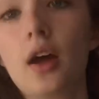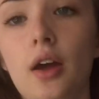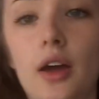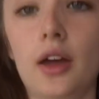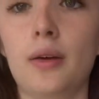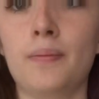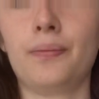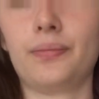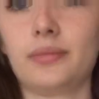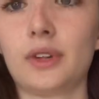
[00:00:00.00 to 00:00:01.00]
I
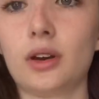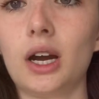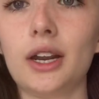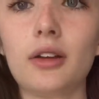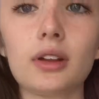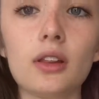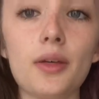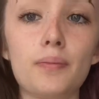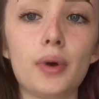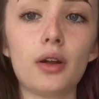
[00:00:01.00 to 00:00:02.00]
don't really
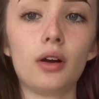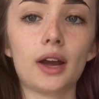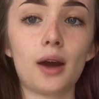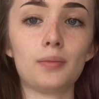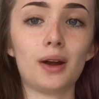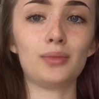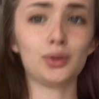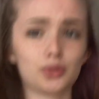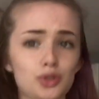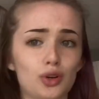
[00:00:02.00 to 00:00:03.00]
like burnt on camera, I'm
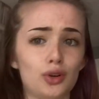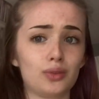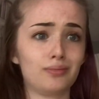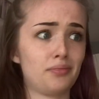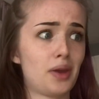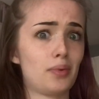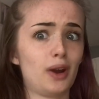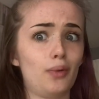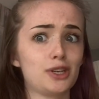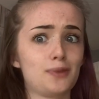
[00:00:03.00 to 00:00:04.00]
not sure. Maybe when
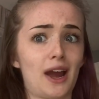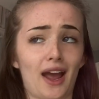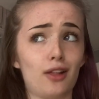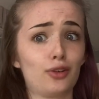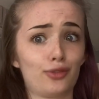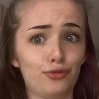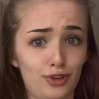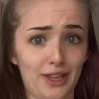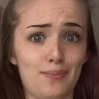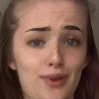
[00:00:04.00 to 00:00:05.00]
I watch it back, I look
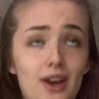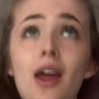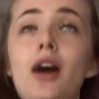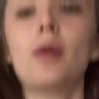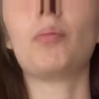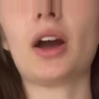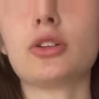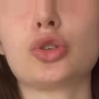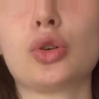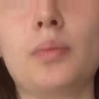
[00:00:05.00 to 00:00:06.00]
really burnt. But I
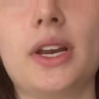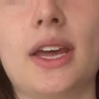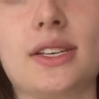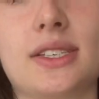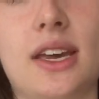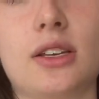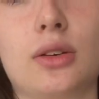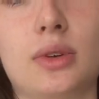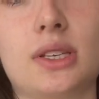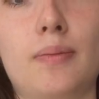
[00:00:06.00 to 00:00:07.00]
got sunburnt yesterday,
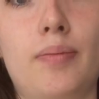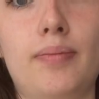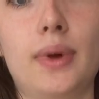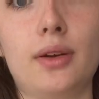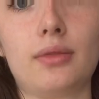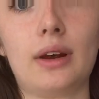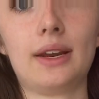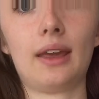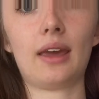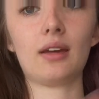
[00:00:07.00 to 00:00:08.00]
so it's a bit red
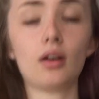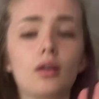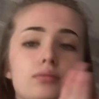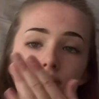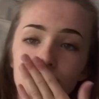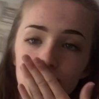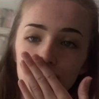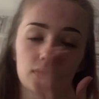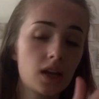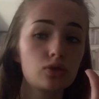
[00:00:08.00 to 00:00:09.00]
here.
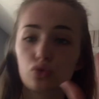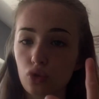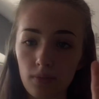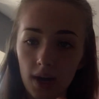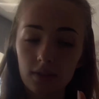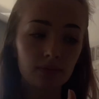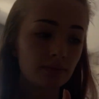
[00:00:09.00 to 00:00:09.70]
So bad.